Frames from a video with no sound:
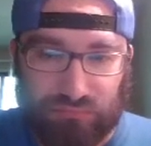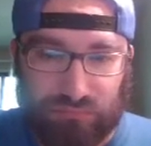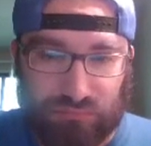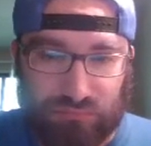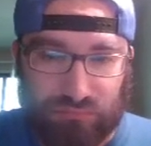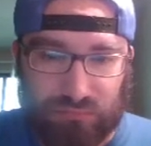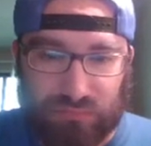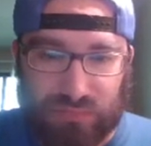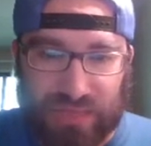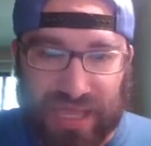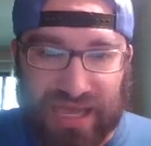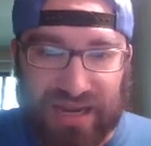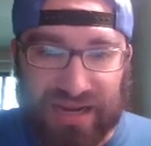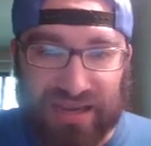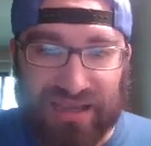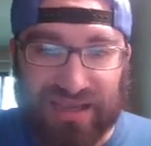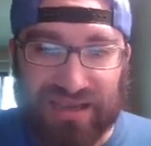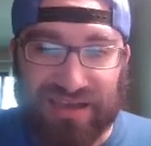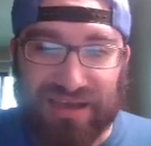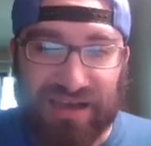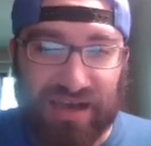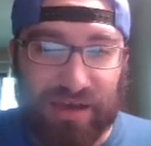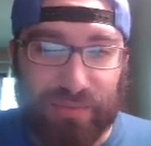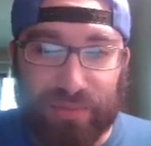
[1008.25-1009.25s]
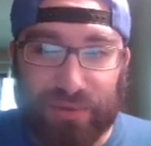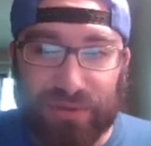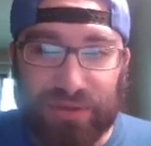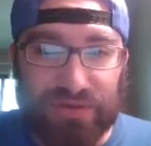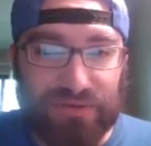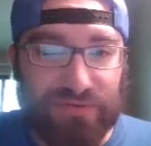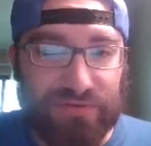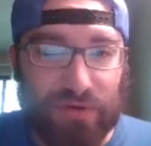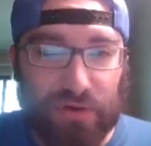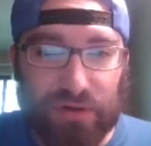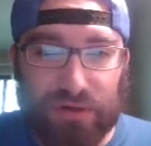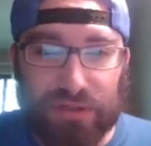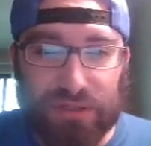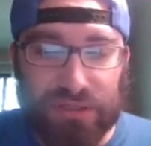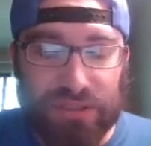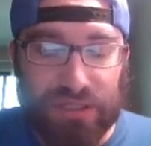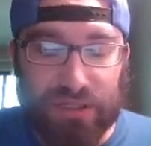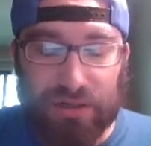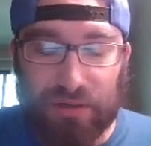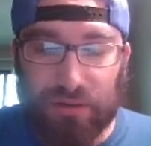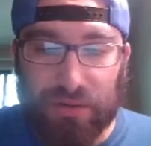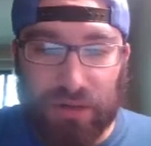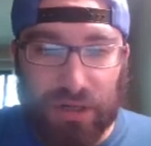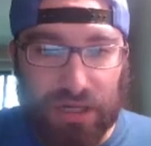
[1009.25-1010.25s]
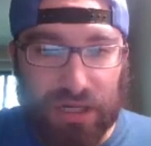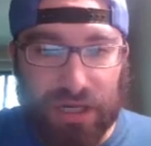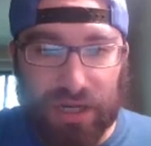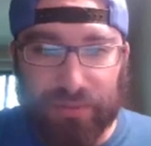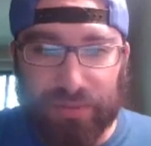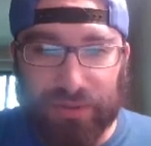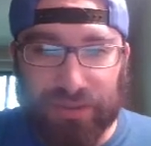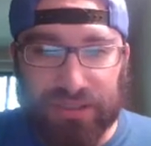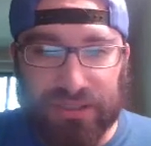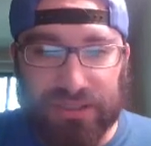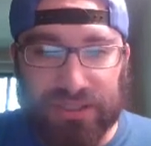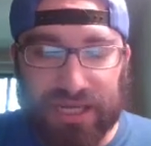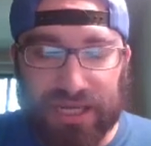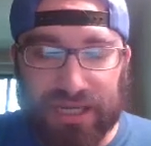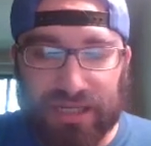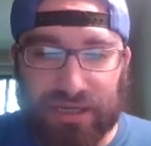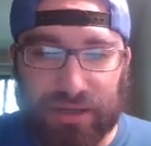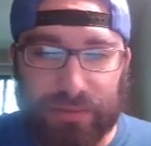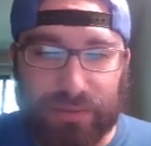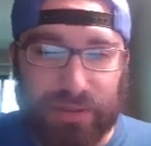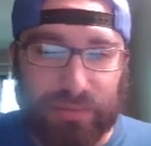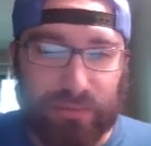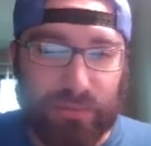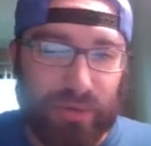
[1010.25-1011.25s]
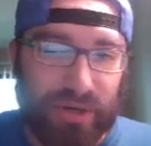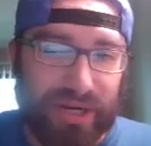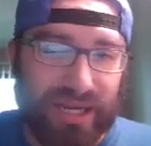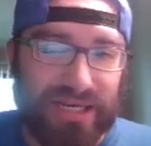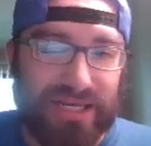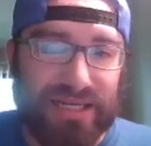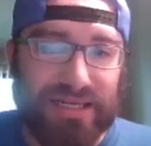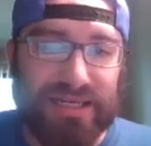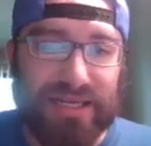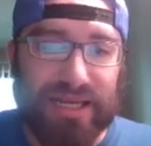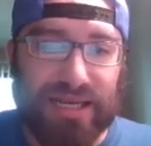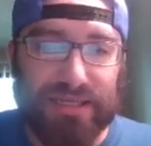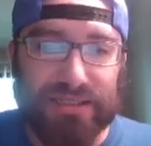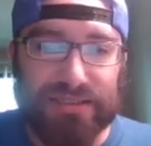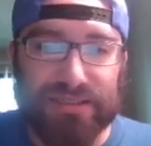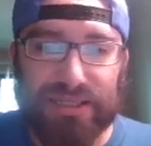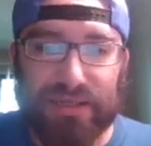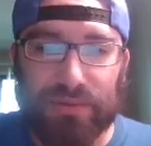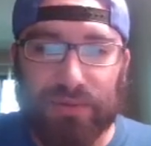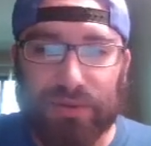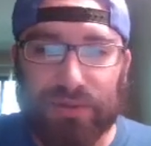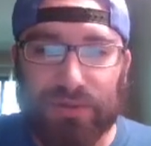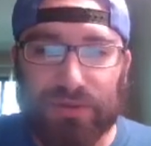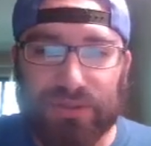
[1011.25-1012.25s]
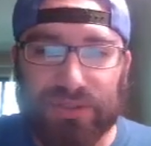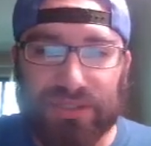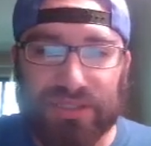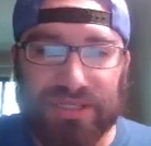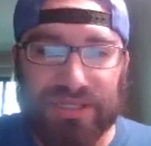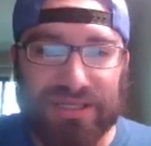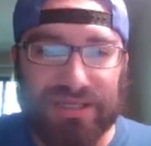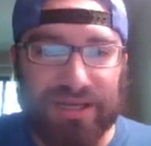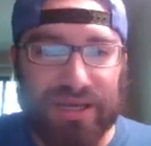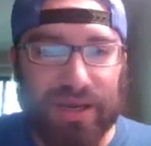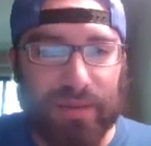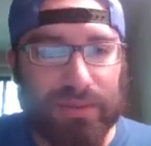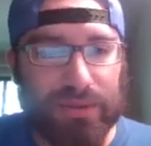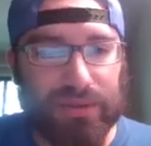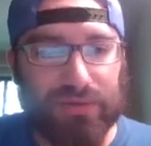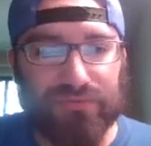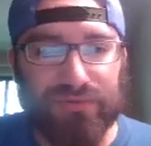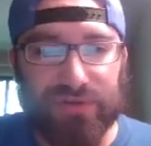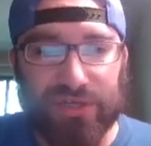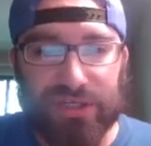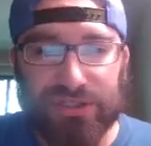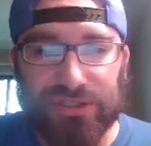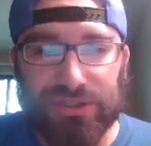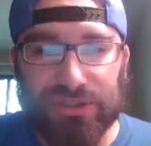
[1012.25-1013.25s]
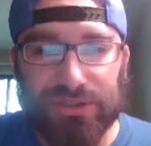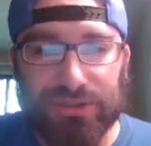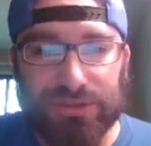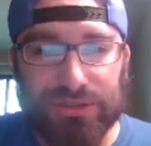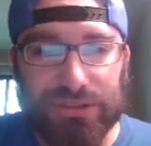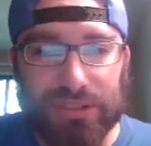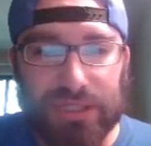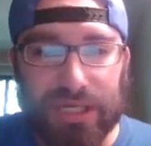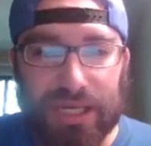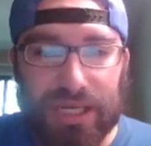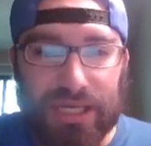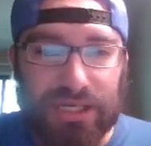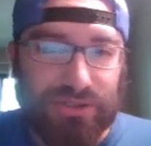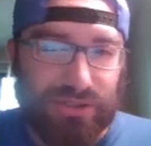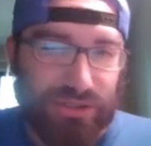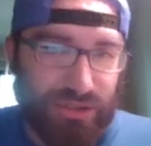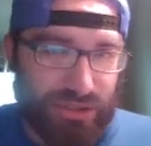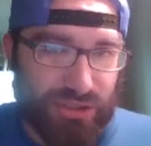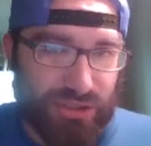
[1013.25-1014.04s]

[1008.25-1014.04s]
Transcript: at a couple of a couple of branded decks that were using this at a couple of regionals. So this is